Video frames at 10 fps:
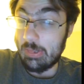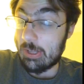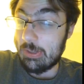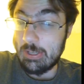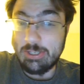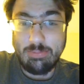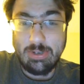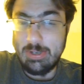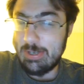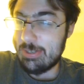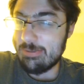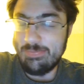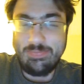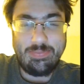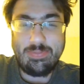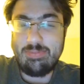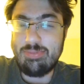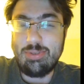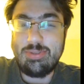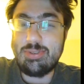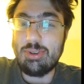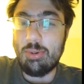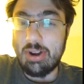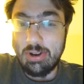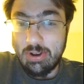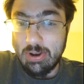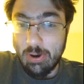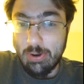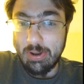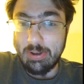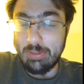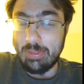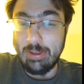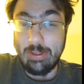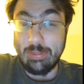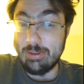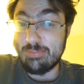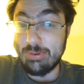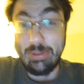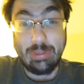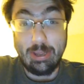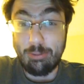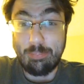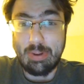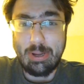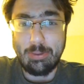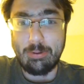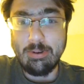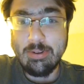Election machines, they're so unguarded that at this point they don't bother.